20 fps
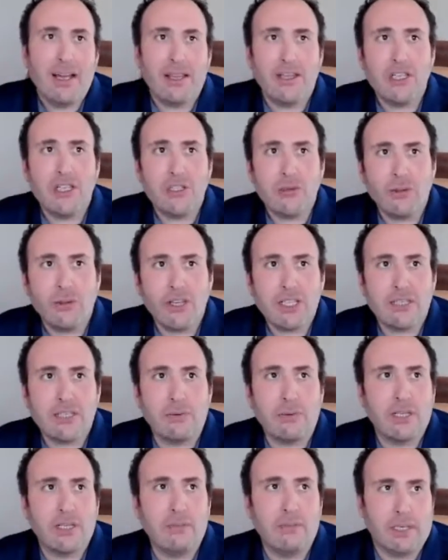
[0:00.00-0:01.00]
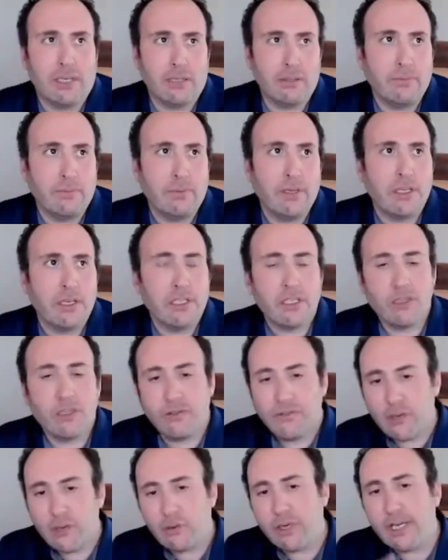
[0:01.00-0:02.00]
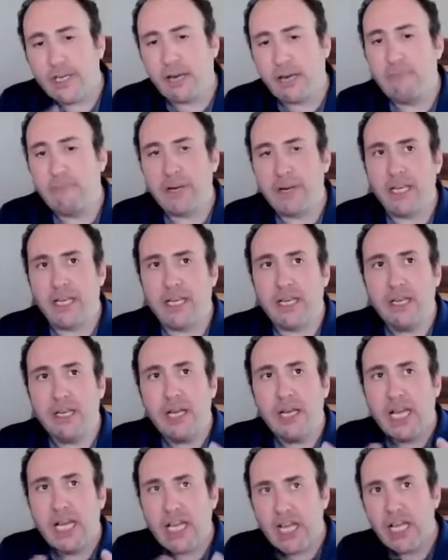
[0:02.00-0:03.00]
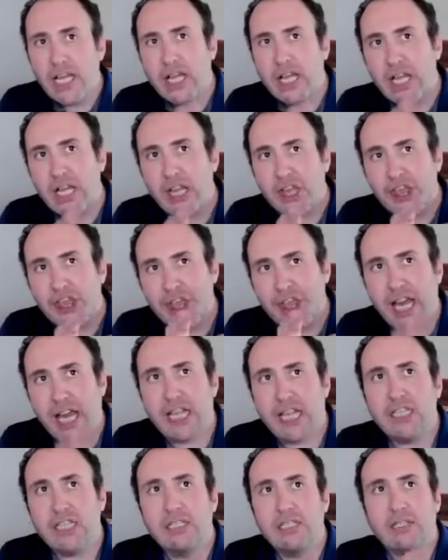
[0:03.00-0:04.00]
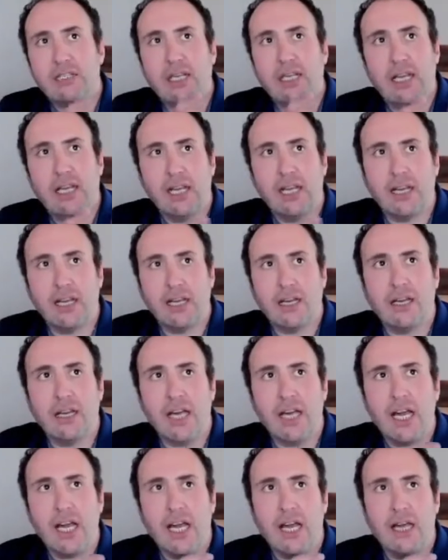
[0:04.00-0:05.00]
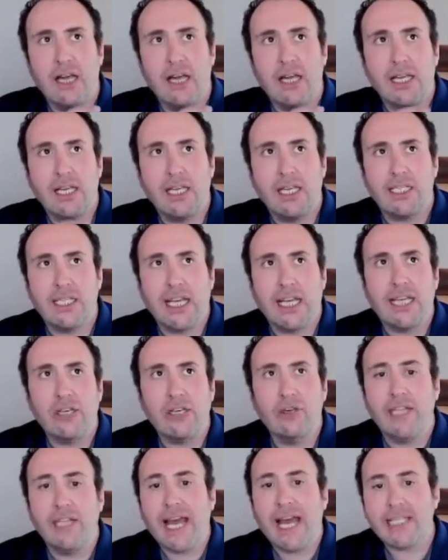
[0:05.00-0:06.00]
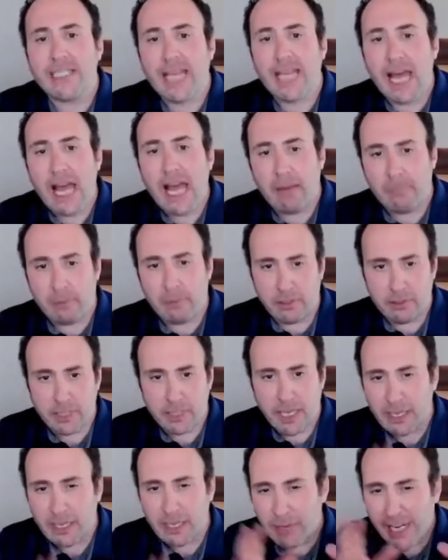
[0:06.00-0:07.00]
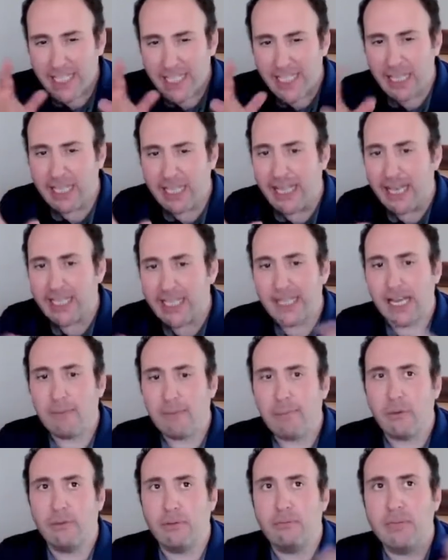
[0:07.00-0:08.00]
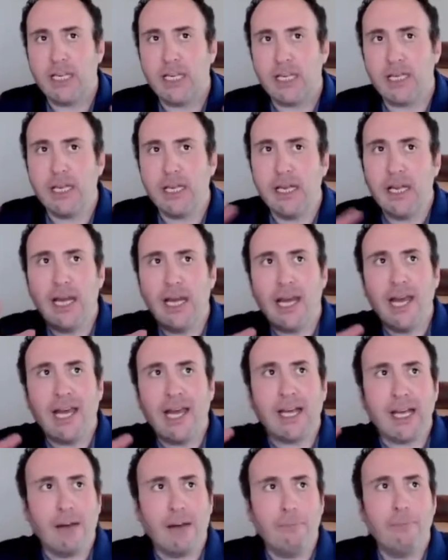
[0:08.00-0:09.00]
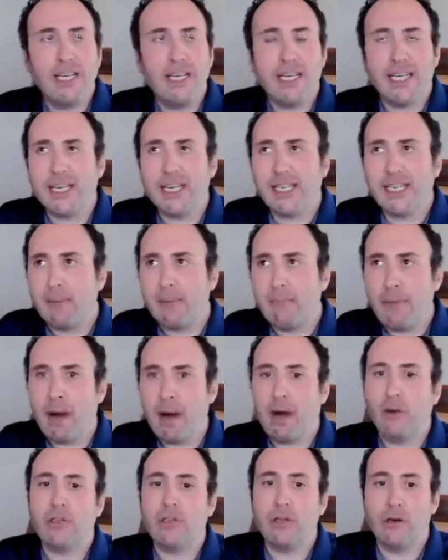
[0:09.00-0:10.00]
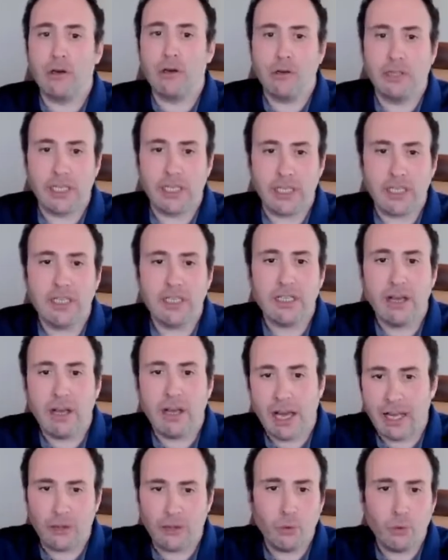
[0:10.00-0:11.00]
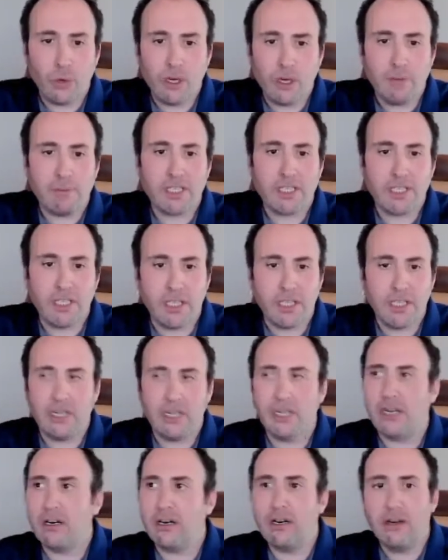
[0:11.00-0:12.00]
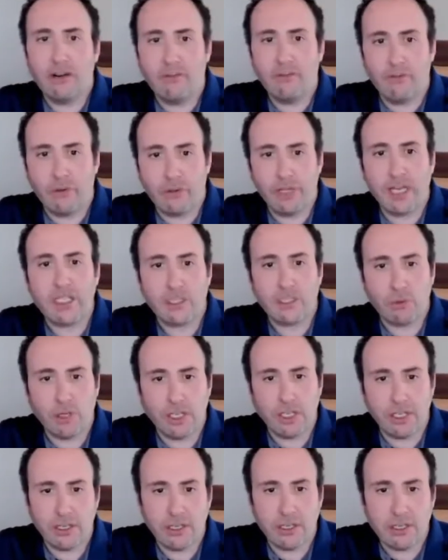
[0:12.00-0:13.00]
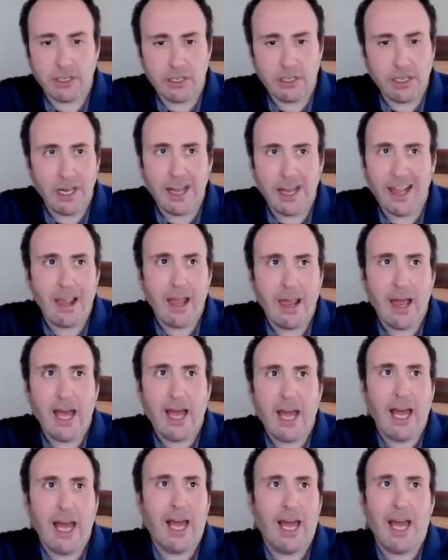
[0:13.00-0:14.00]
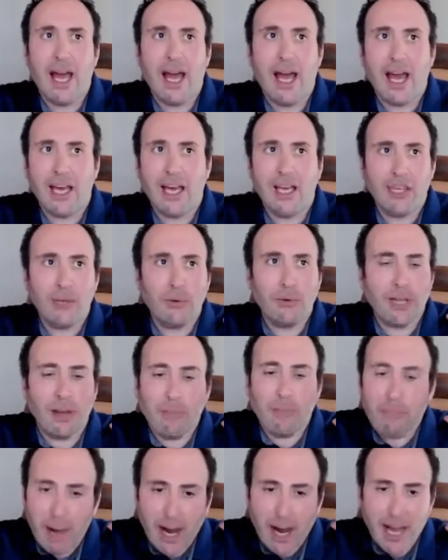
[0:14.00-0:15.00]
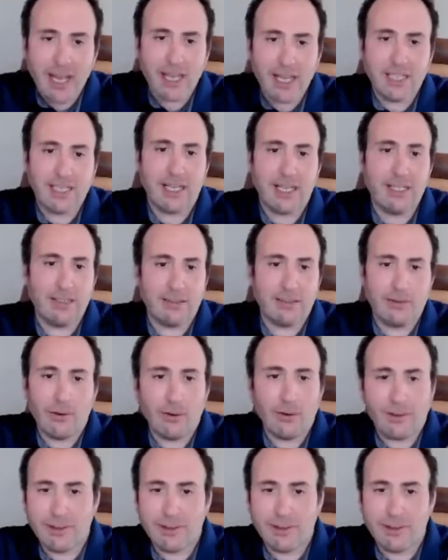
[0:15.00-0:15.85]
The truth is somewhere in the middle. So if you own a company that is like your next Apple, and when I say next Apple, meaning company can compound earnings at 20% a year for next 20 years, you want to buy it and